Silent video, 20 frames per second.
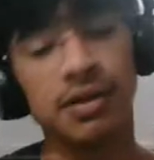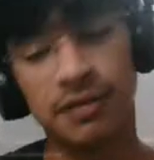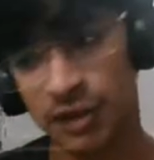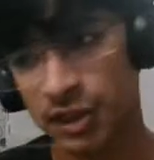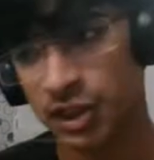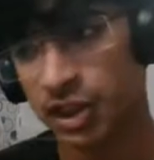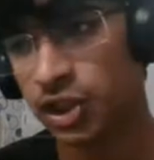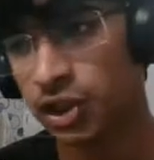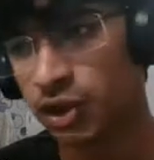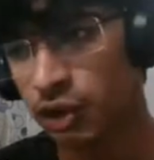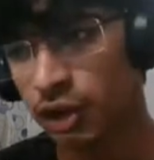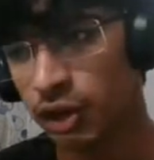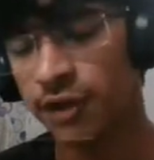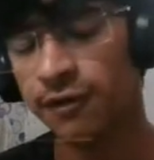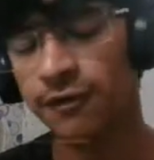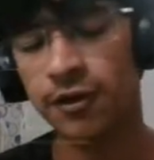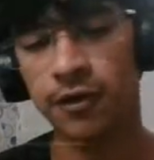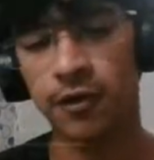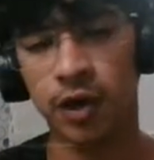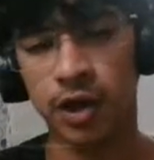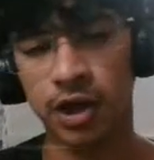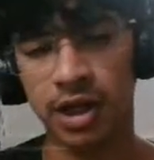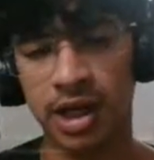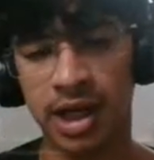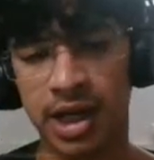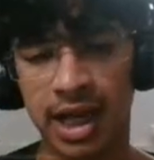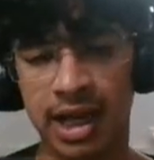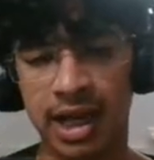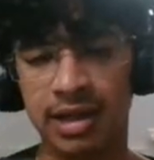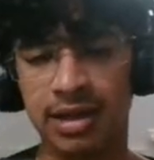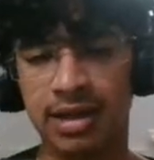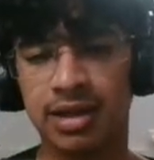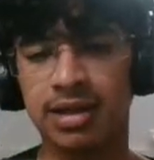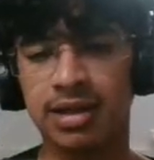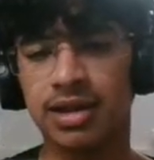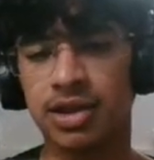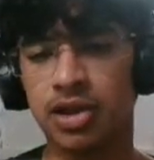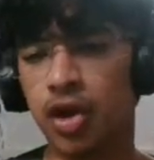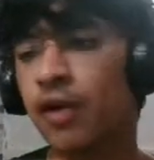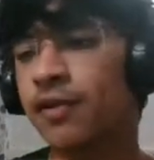which is good if you want to gain
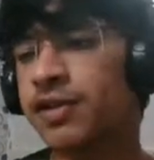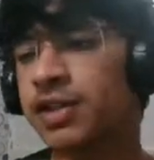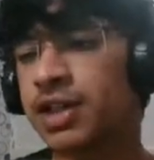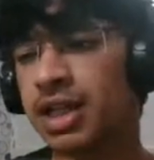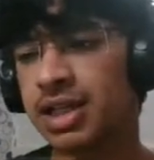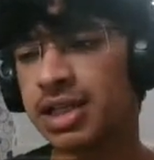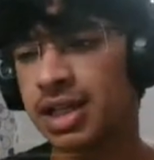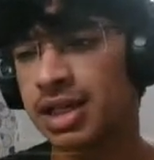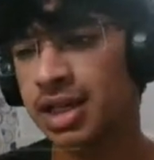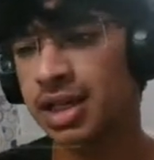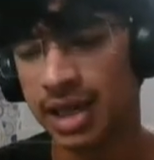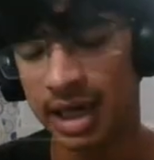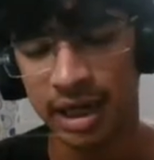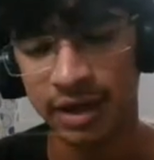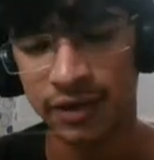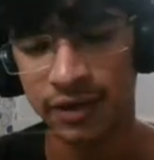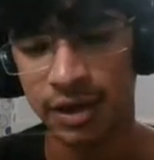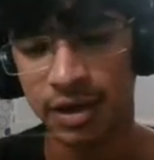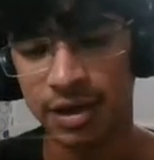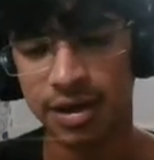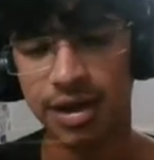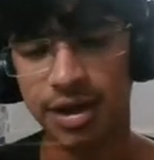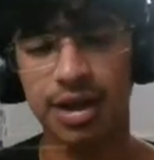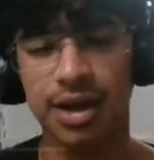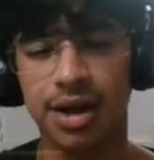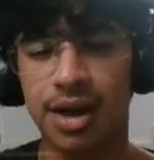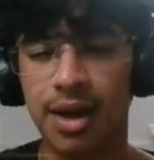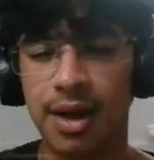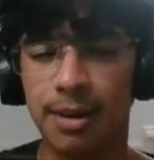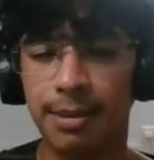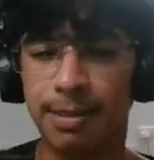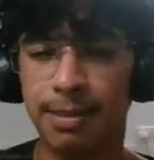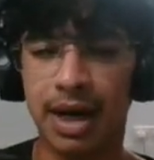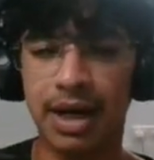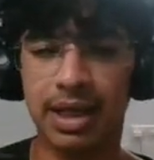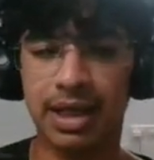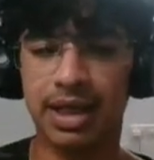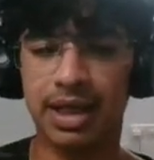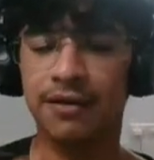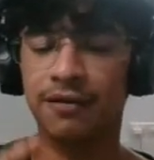soft skills and a network.
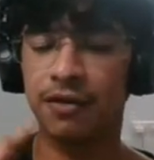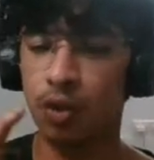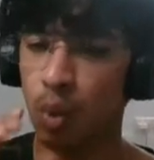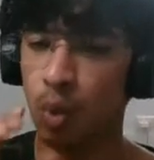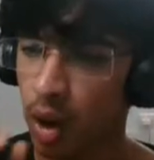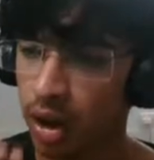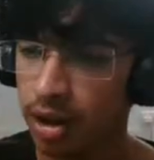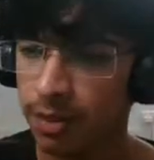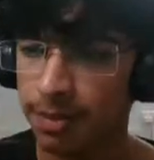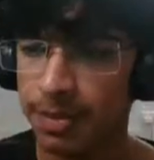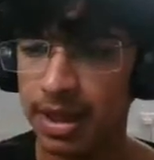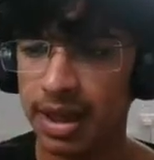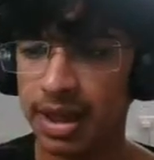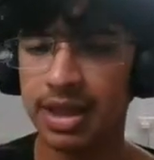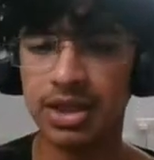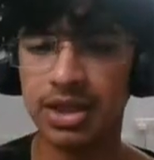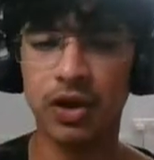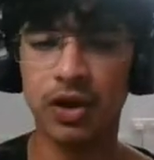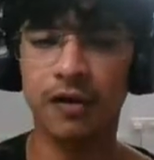But if you want to be in a